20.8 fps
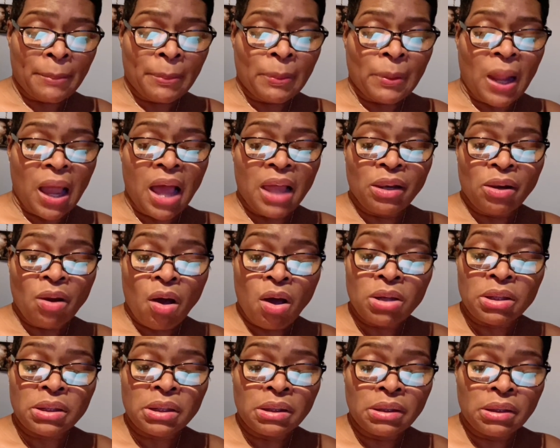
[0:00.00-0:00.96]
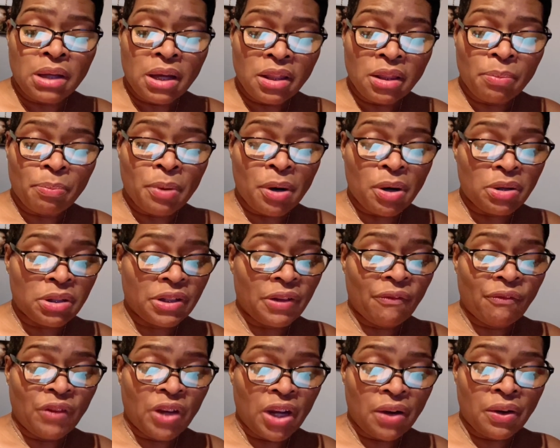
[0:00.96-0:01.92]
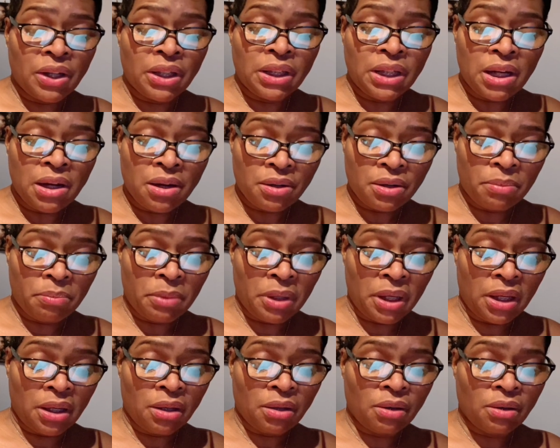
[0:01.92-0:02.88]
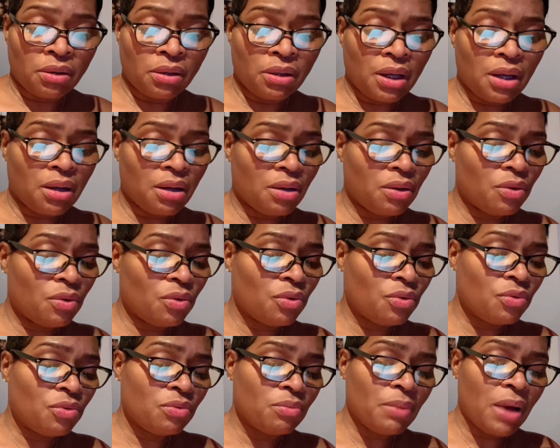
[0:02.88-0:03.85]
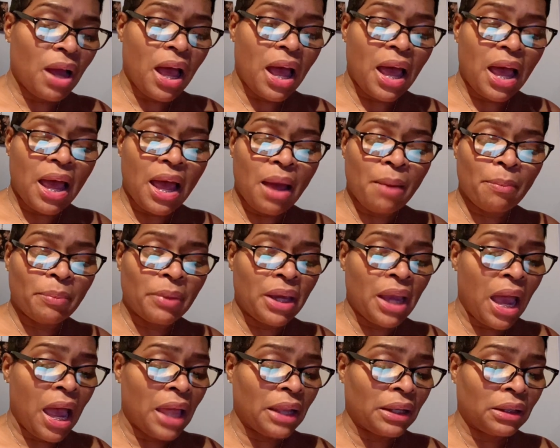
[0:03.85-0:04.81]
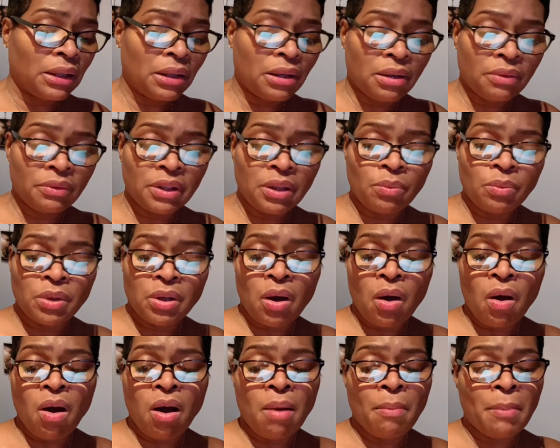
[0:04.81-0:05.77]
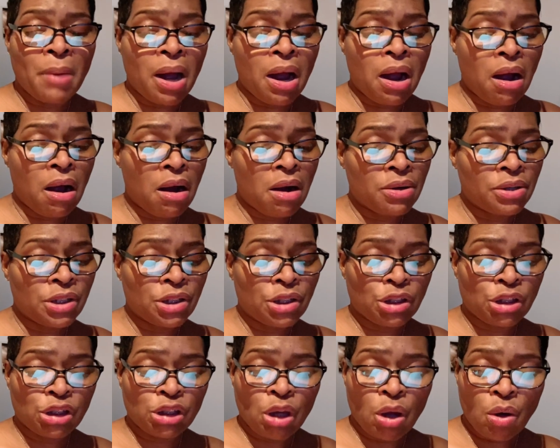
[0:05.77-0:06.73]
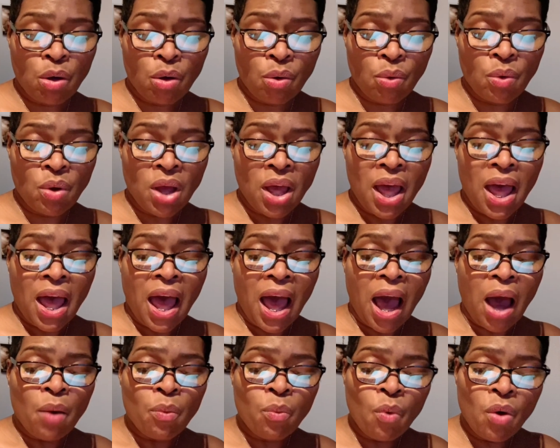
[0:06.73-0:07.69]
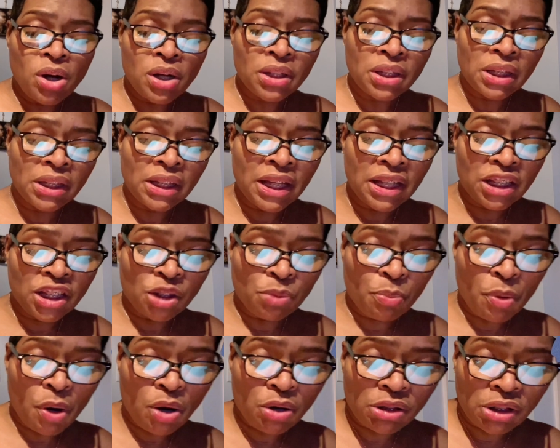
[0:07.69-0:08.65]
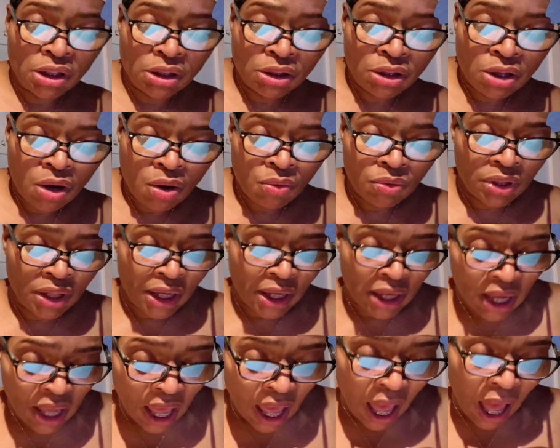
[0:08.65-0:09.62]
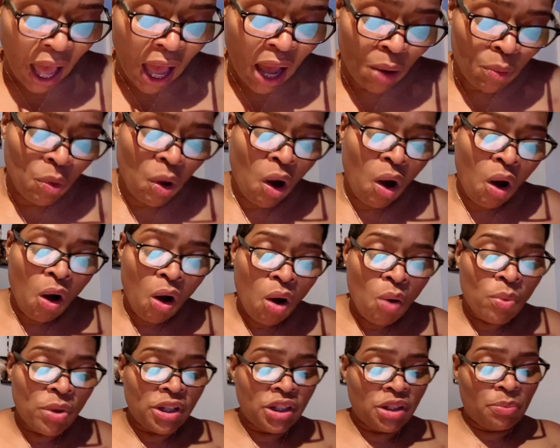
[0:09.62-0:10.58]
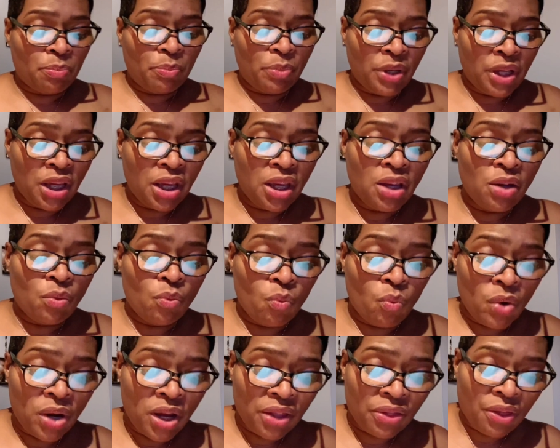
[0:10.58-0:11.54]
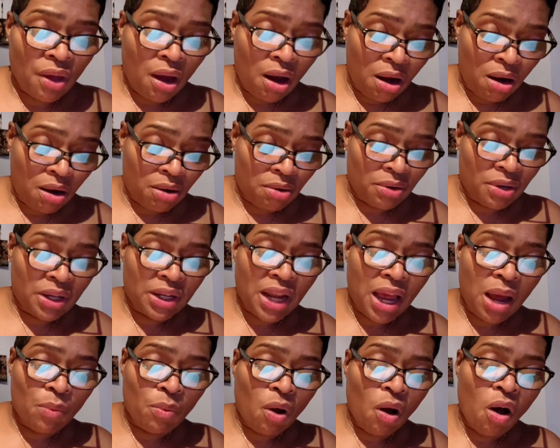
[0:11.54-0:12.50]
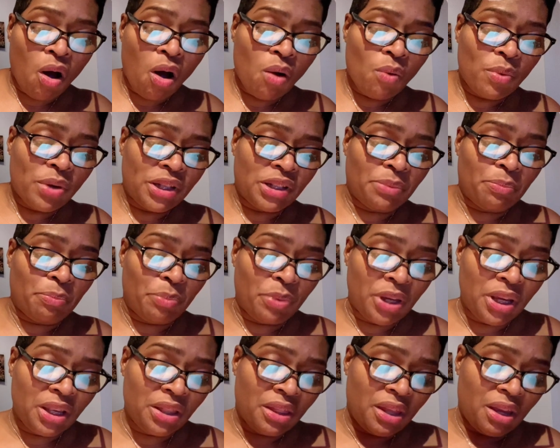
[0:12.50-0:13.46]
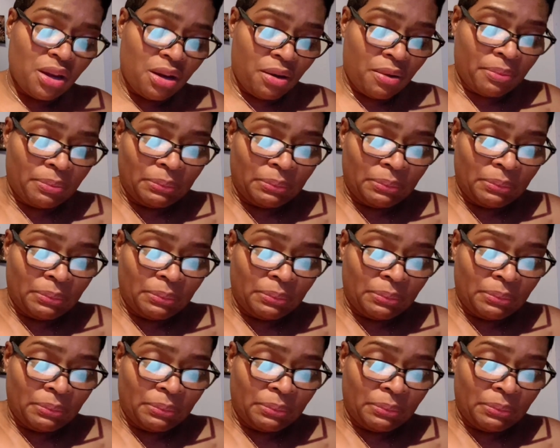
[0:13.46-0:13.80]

I lost another person very dear to me, whom I loved them with all my heart and soul. I wanted to let this person know that I will always be with her and I will always be there,